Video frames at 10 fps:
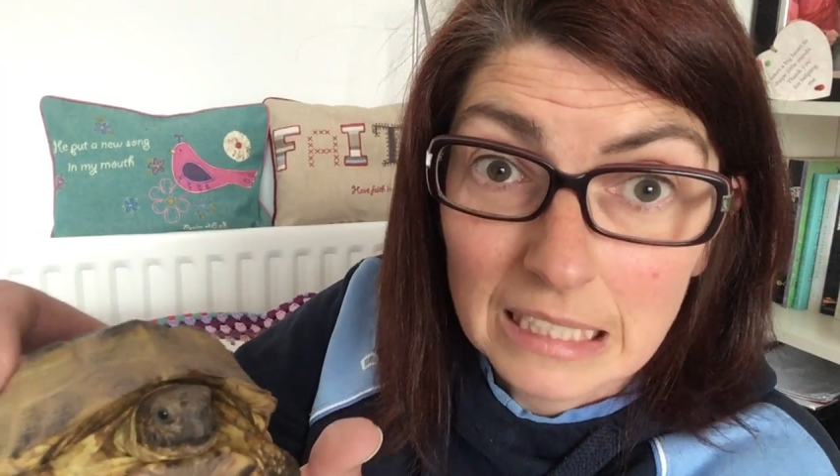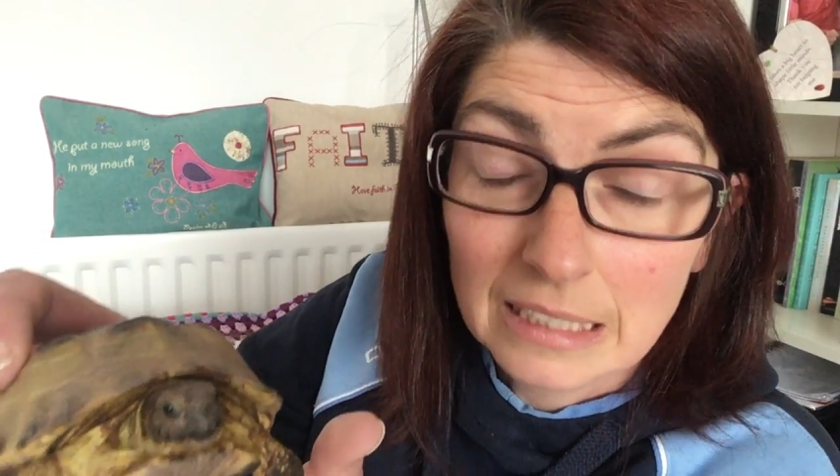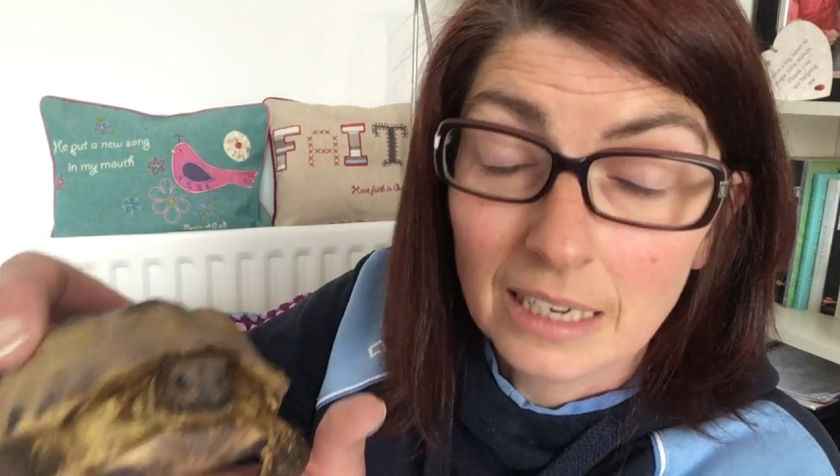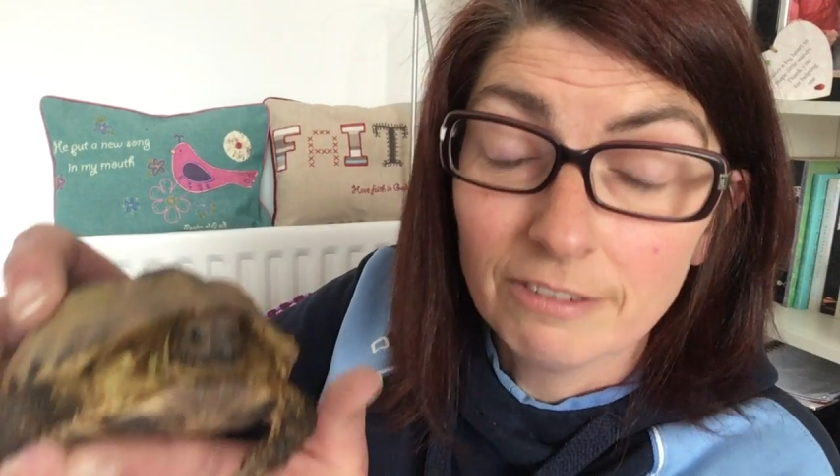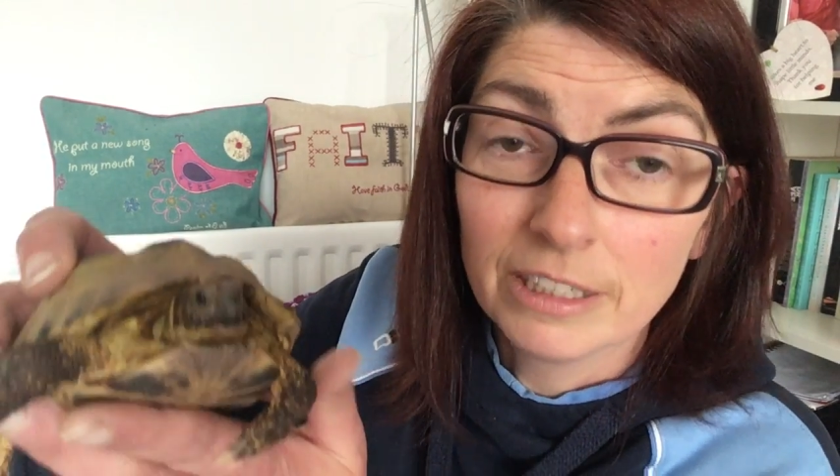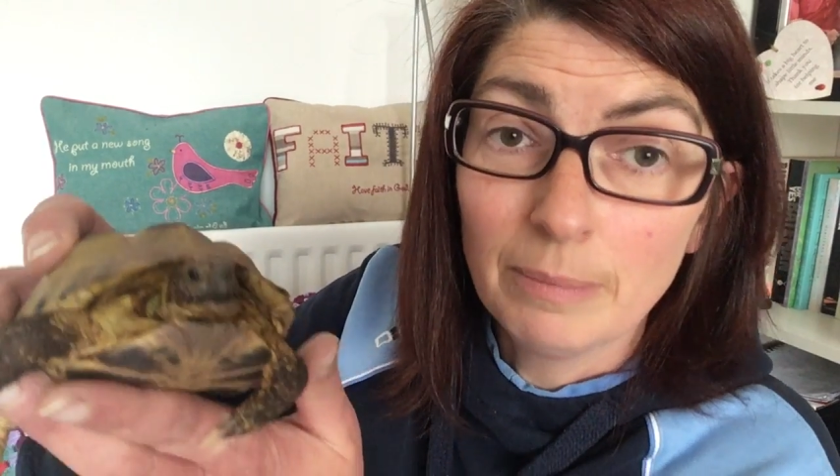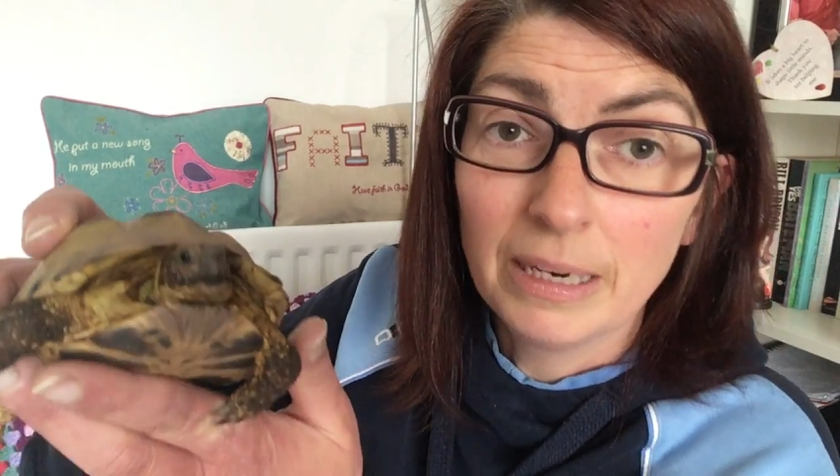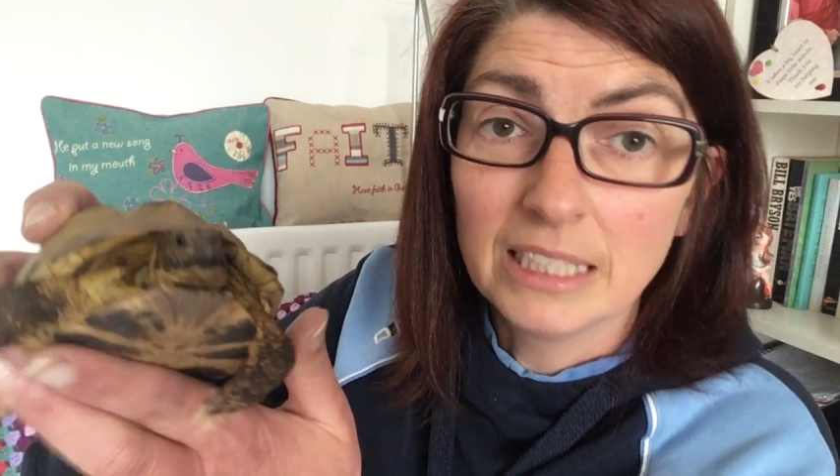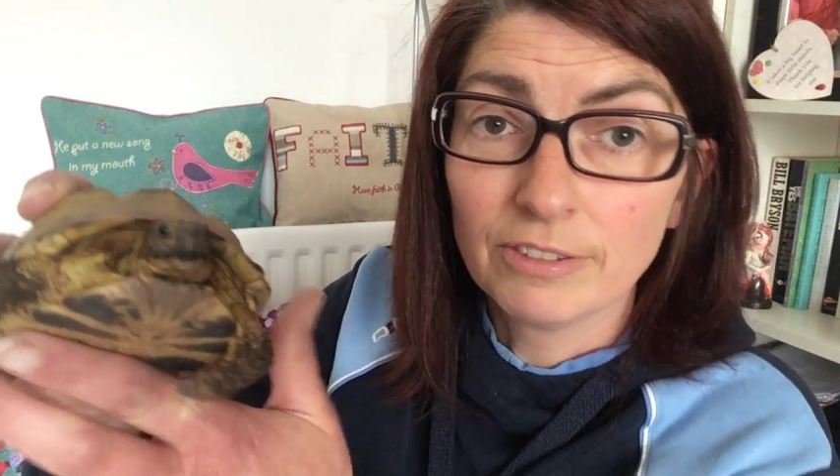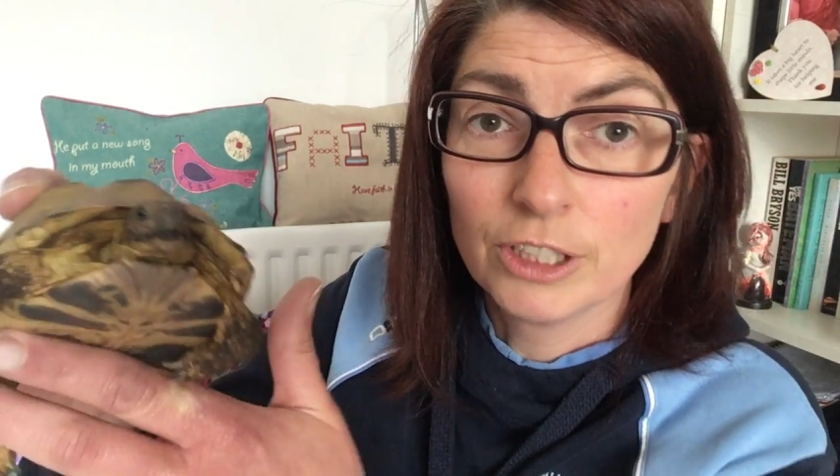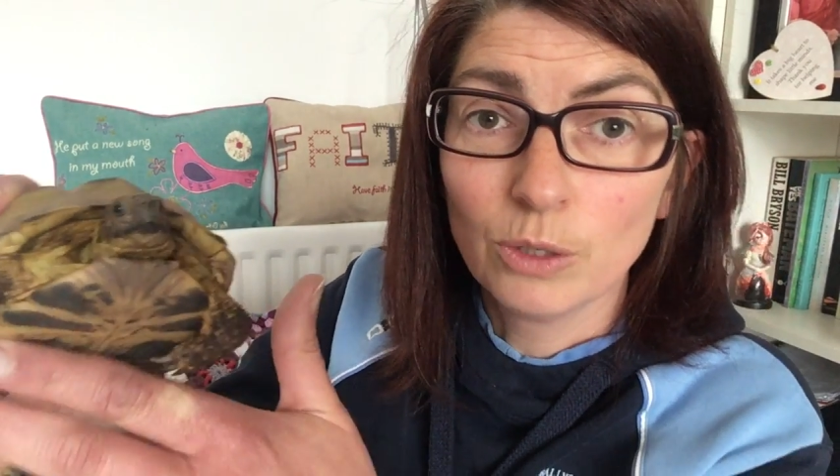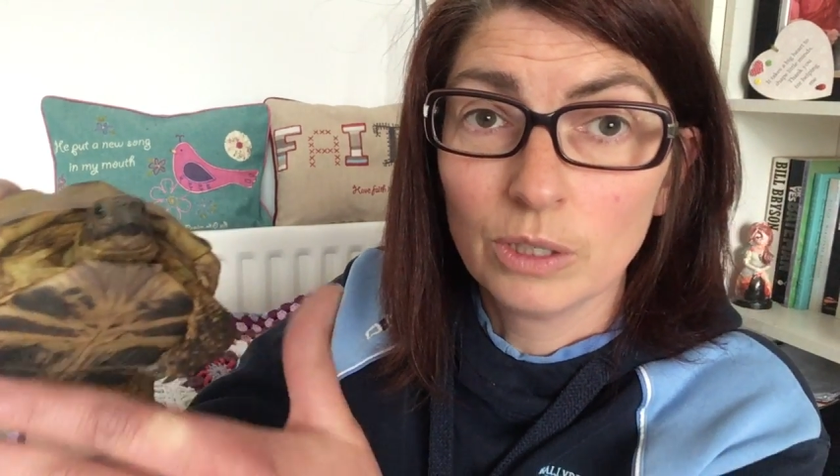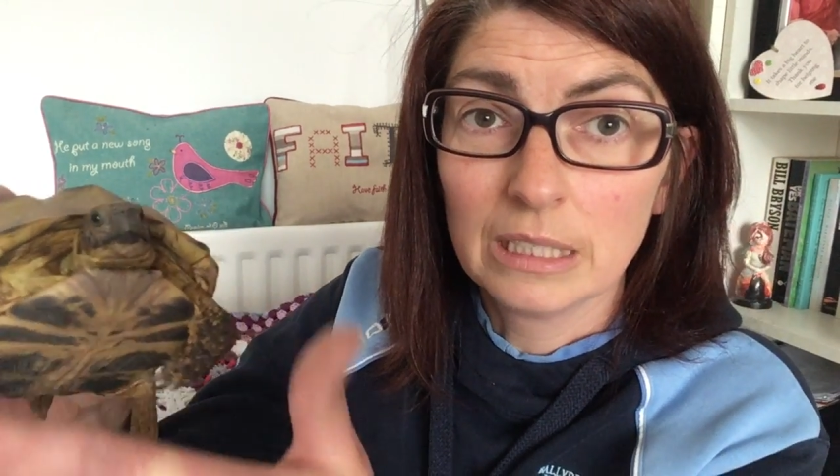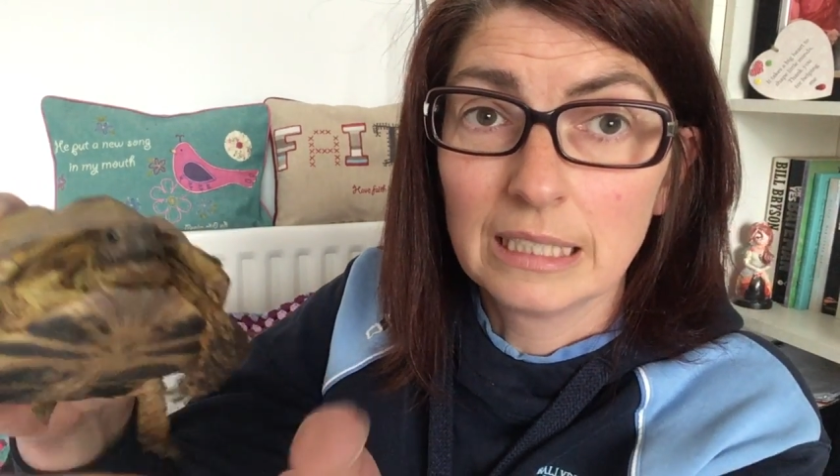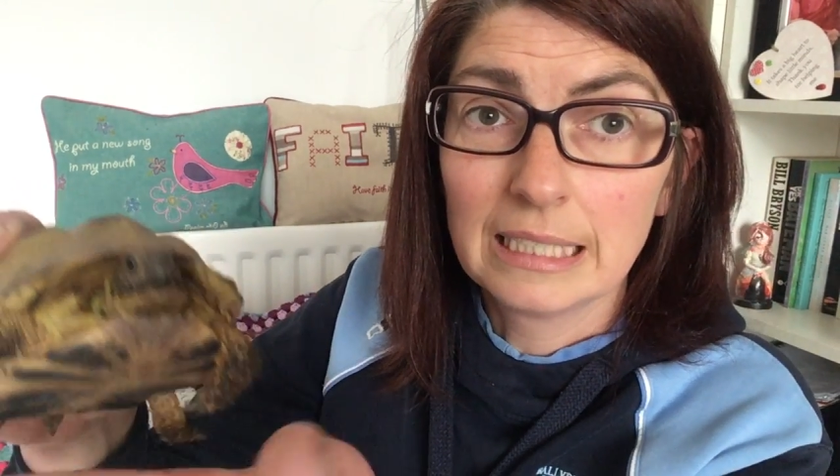Isn't that a funny place for a
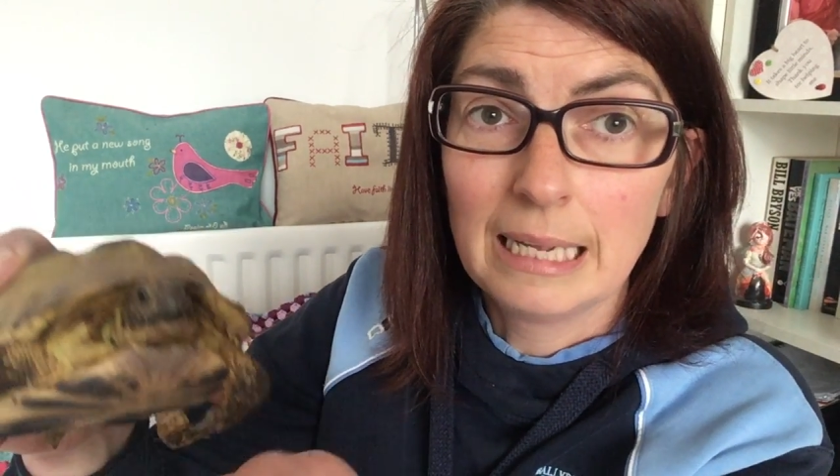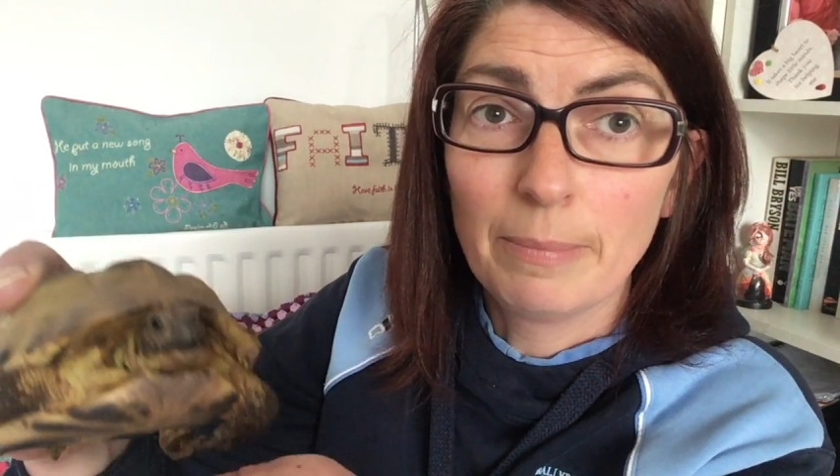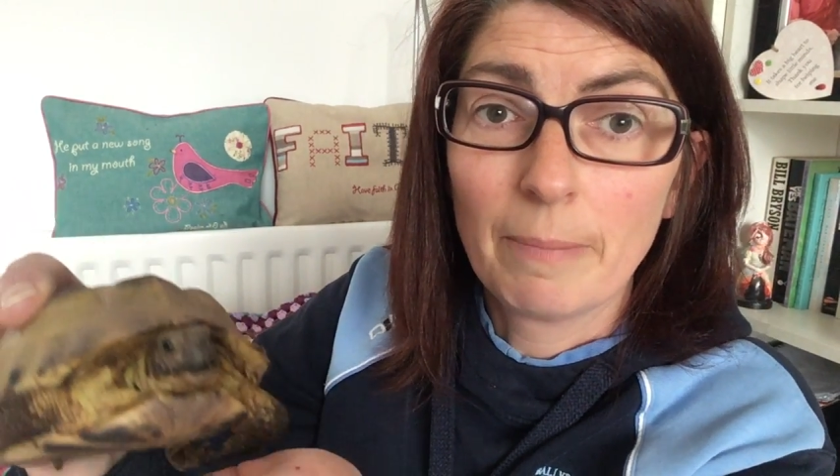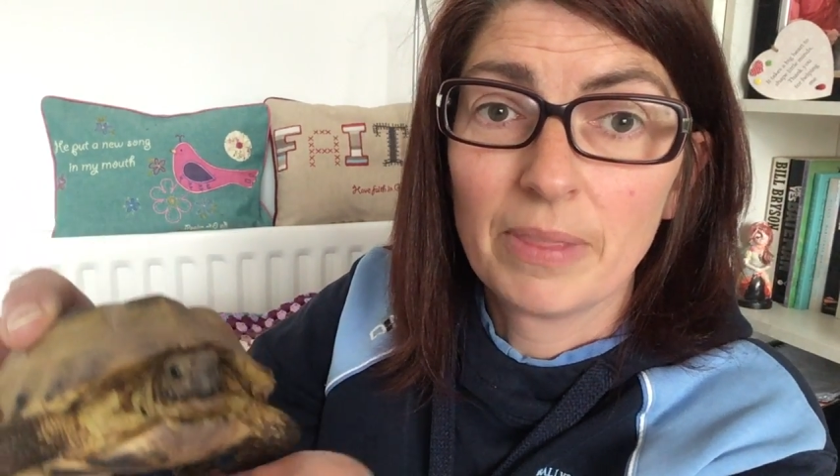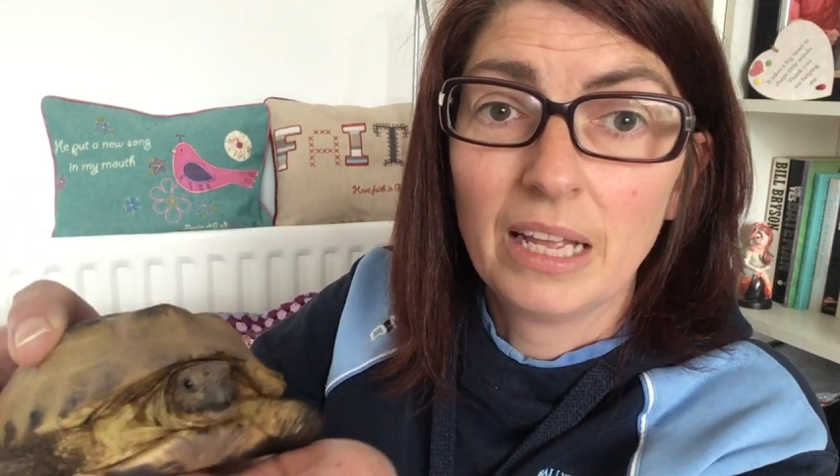tortoise to sleep?